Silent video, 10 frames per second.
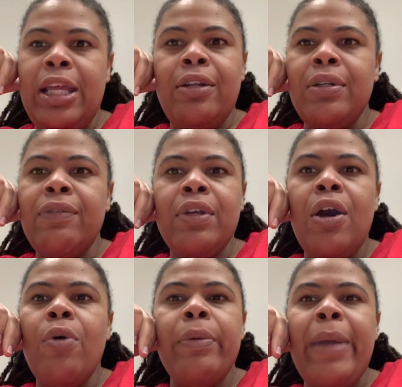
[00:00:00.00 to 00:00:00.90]
that don't even
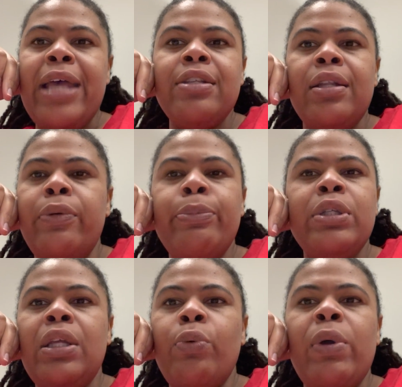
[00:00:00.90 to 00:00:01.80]
go with masculine
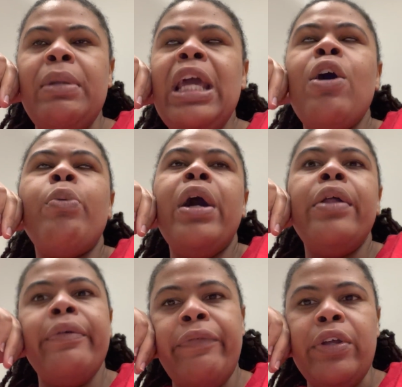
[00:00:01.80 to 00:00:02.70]
presented women. They go with
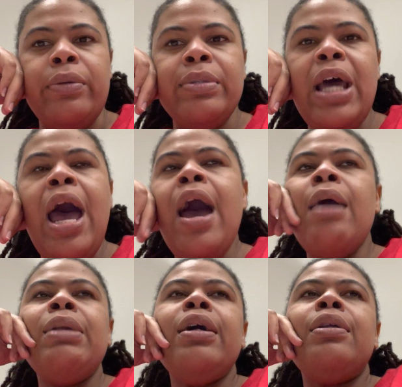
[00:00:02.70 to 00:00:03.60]
other films.
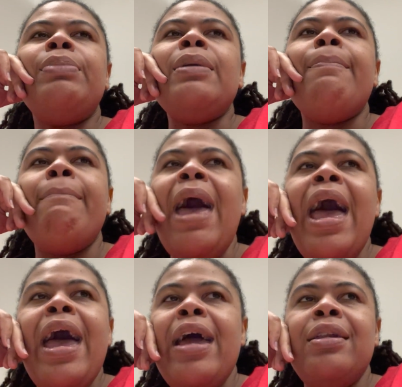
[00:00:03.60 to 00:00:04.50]
I'm not going to be
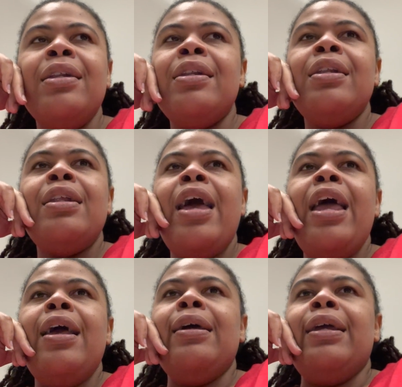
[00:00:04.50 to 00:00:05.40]
mad
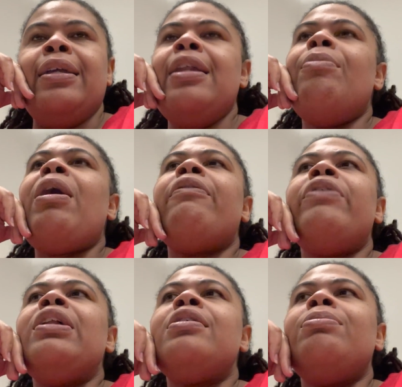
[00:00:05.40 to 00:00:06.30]
and get in my
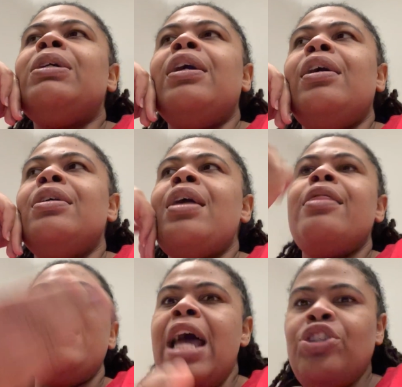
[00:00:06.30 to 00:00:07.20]
feelings because
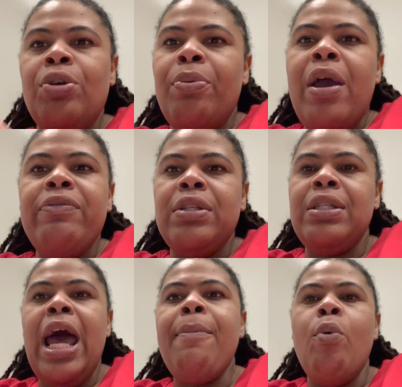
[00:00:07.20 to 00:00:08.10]
that's your preference, the
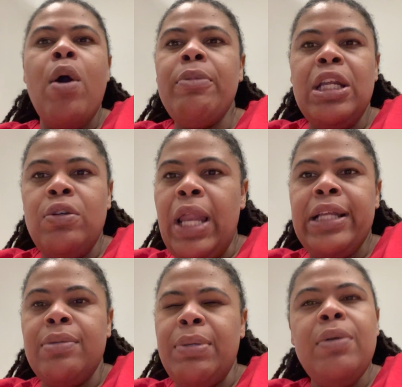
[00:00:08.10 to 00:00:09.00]
type of woman that you
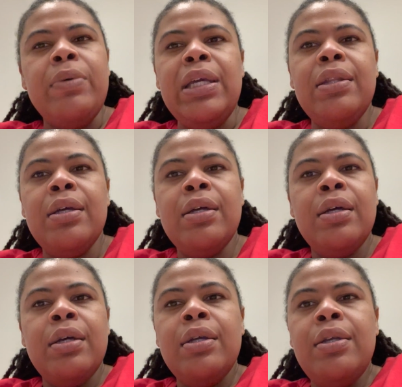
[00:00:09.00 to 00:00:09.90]
like to be with.
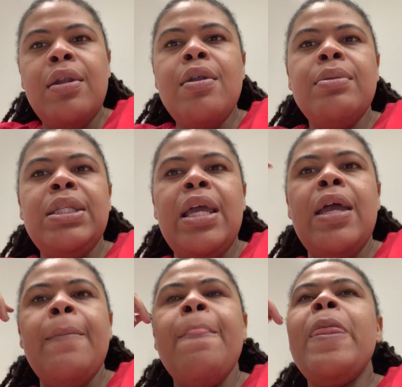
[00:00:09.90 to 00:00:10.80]
You know what I'm
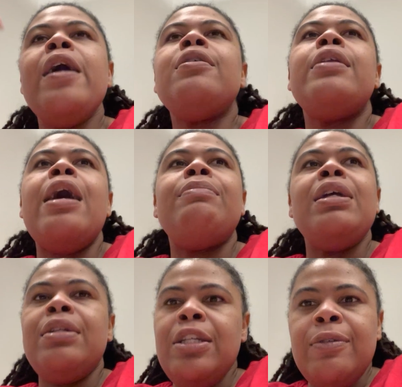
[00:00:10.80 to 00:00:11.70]
saying? And you're not
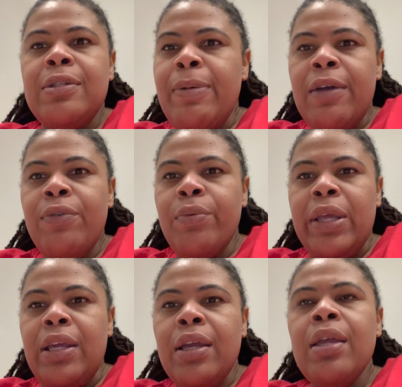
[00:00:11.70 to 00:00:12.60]
being disrespectful
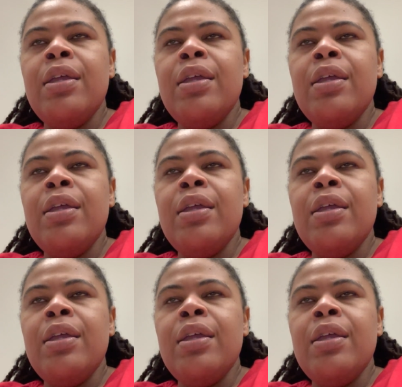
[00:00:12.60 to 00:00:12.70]
with it,